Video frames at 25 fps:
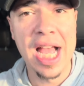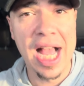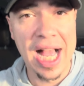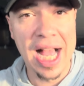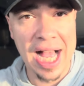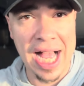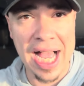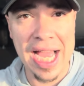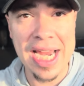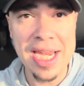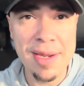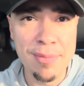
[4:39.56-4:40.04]

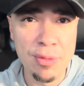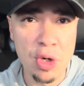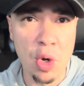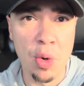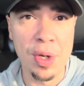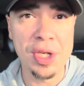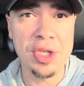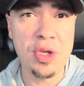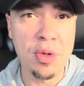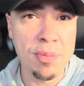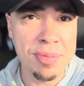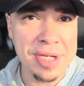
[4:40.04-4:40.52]
I am
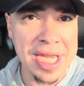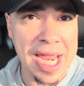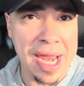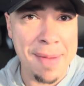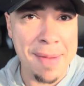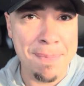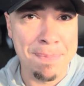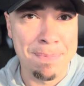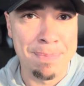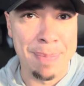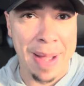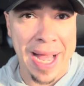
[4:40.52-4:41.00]
going to be a
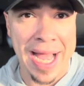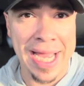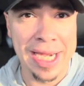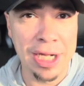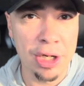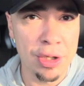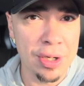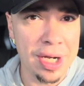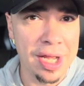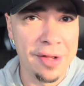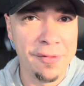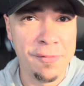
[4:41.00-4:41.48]

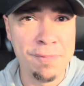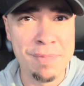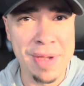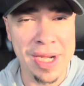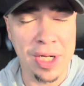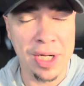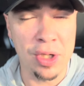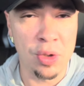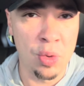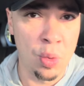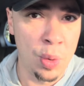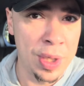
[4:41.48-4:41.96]
buyer of
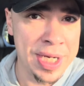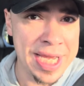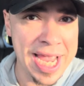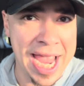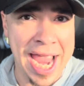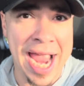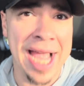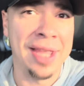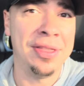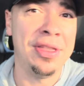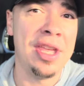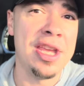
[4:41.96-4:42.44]
Bitcoin
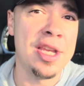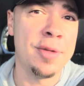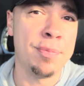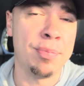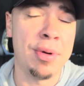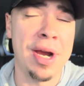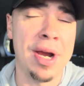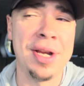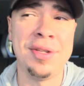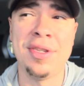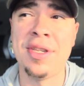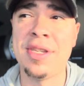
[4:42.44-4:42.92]
at these
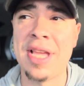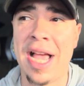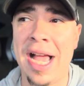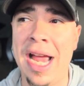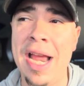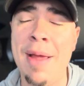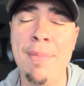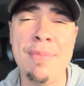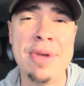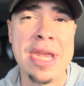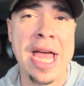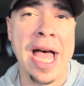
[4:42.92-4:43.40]
prices.
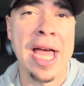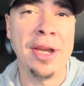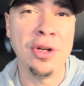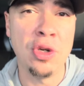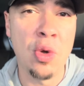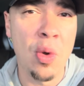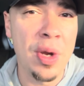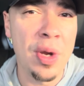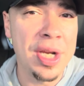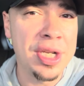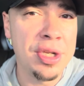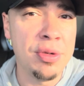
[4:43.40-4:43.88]
I am not
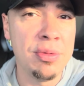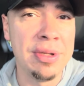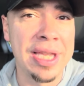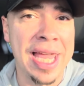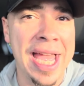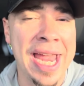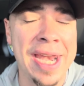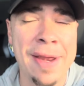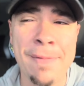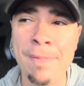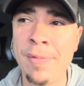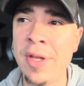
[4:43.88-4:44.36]
going to
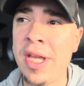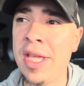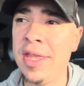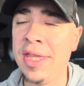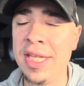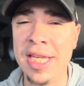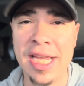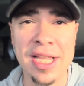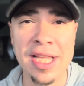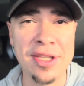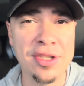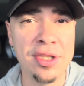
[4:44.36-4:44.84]
let
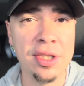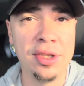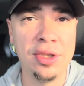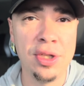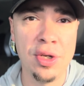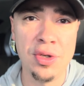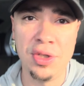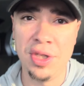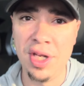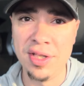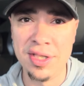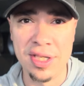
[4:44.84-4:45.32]
the
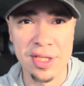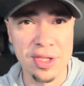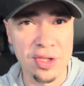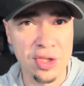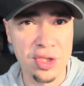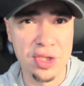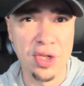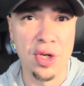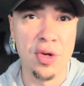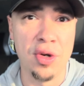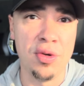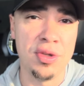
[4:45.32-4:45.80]
institutions and the
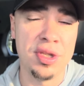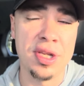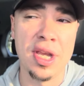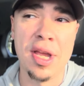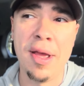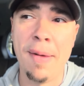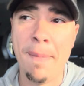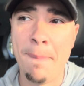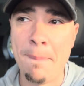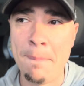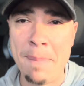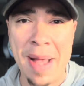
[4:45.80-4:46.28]
suits
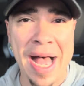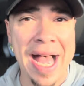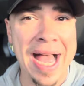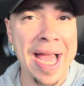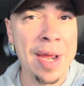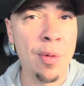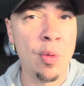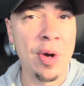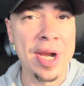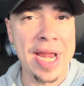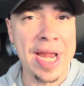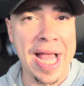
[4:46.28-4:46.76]

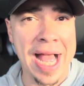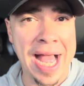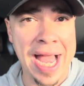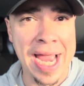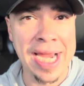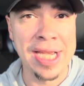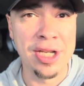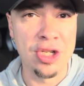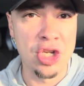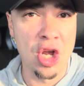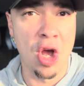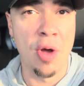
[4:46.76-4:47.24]
buy when
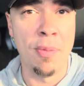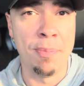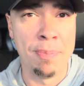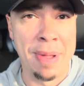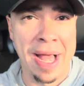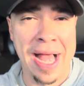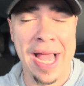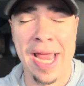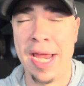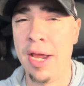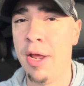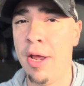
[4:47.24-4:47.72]
I don't
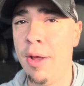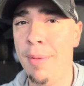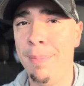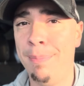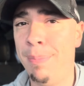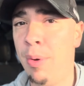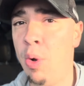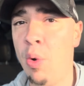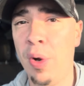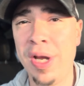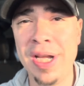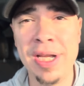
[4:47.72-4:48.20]
buy.
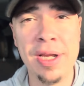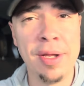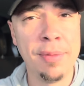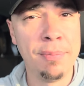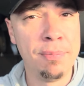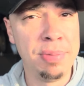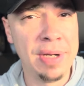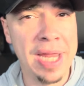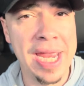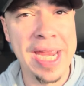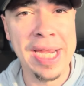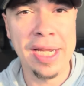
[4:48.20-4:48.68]
Point
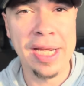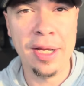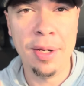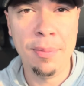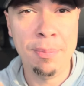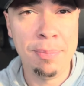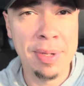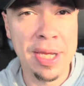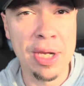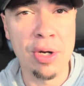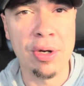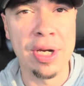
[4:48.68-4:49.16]
blank,
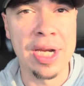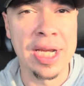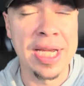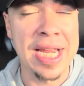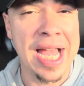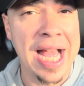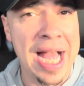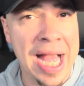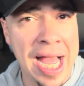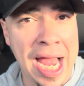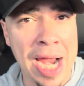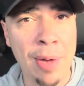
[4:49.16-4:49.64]
period.
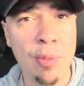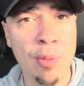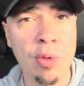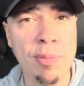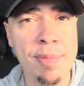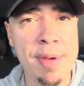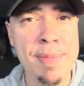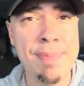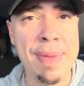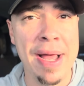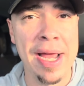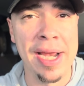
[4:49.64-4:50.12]
I will
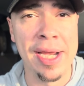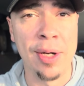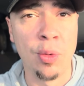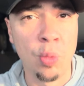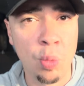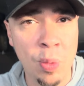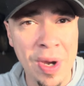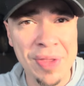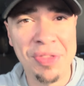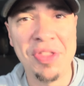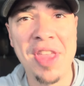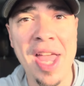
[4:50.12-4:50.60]
be buying
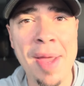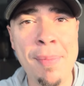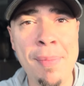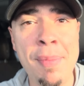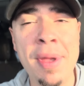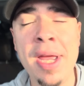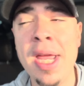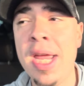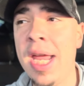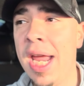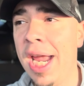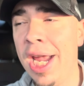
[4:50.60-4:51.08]
with them
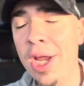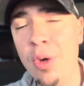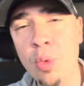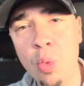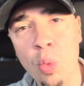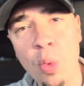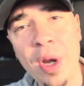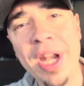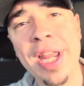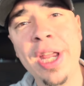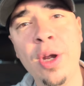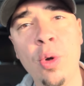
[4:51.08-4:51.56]
and
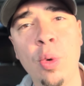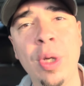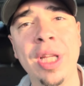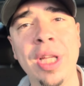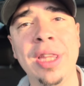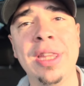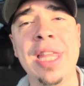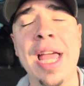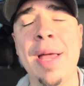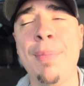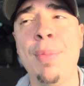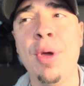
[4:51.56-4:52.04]
winning
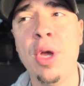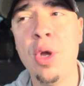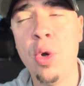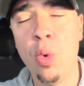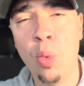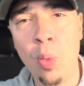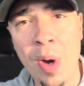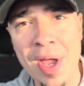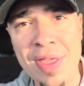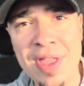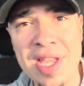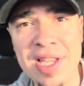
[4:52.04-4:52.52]
with them
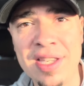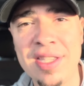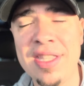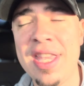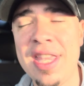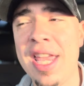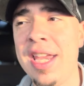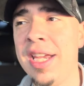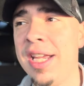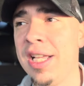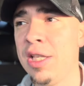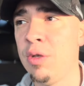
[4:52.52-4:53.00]
when this
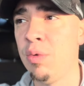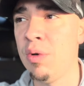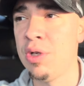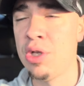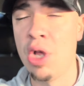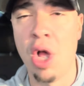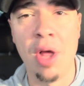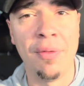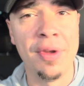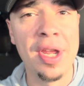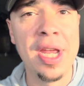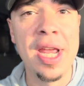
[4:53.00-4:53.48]
thing gets
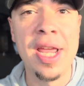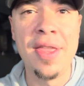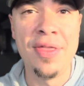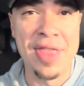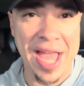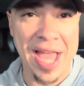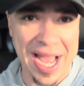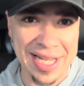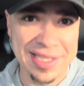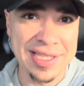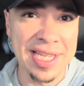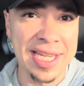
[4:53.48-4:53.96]
resolved.
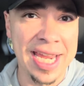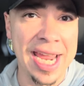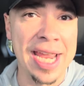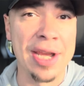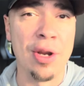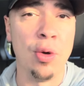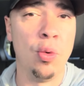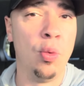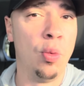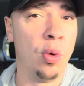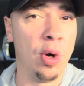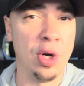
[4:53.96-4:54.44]
That's,
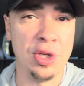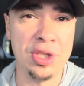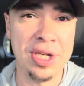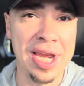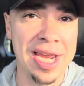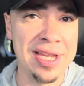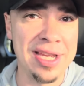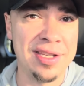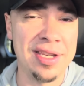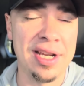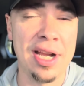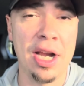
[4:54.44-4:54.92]
again, worst
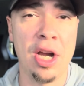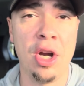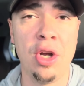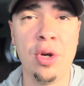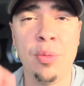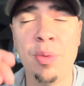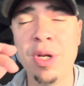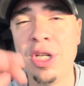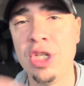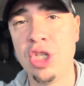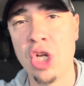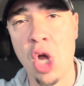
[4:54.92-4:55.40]
case scenario,
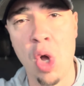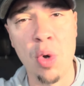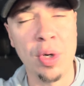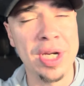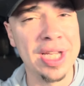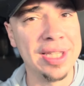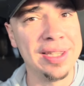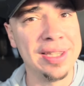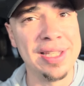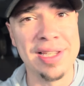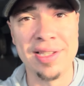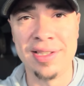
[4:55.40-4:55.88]
we don't
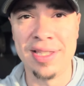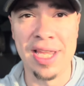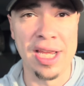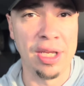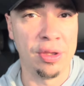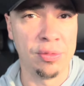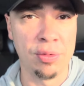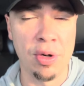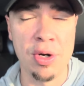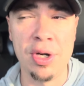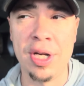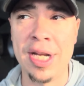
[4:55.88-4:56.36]
get this thing
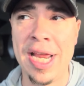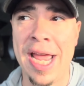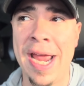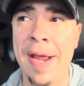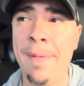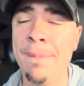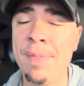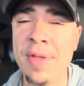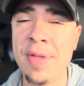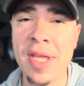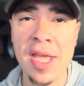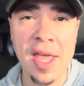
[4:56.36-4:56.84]
through
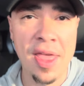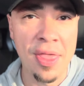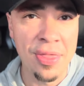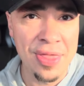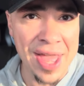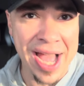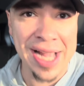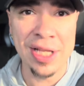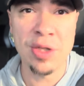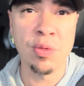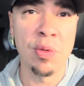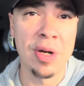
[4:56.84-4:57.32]
today.
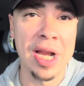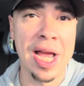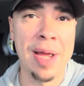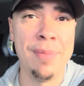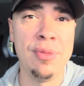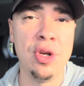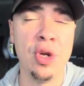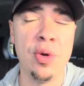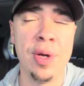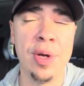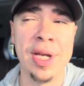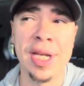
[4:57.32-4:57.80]
That's what
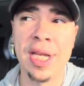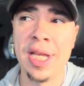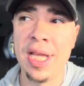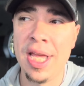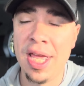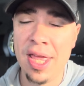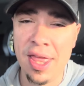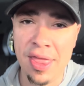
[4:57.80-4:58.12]
I'm doing.